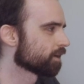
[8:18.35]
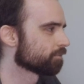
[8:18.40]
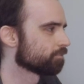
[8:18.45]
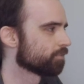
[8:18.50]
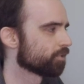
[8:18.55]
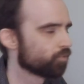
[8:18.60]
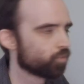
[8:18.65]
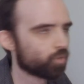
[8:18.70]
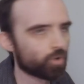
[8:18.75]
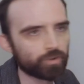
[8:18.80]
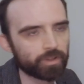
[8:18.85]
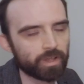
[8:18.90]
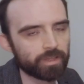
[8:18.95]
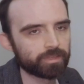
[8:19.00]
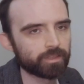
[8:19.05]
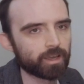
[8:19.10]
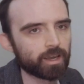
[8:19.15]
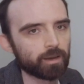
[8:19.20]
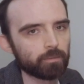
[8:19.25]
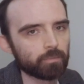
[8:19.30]
before that
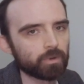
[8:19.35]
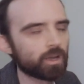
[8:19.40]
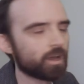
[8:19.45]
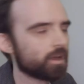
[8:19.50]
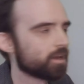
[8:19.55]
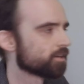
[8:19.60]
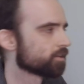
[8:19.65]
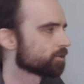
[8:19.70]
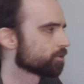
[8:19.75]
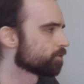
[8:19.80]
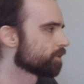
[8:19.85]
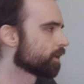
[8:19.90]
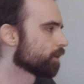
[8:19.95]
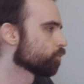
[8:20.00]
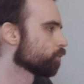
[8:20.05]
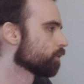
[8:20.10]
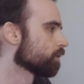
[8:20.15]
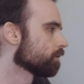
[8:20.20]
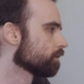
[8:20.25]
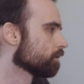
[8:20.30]
name. So that
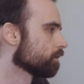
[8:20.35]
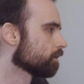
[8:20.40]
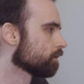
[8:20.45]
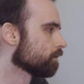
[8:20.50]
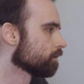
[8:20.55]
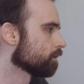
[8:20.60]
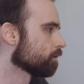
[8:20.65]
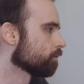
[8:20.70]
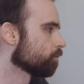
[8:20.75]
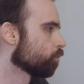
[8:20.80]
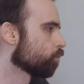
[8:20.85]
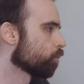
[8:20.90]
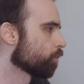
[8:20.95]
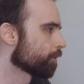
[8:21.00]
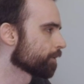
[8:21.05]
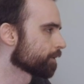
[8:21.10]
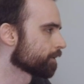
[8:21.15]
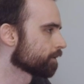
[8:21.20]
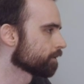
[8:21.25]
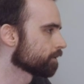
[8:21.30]
will
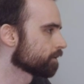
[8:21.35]
work.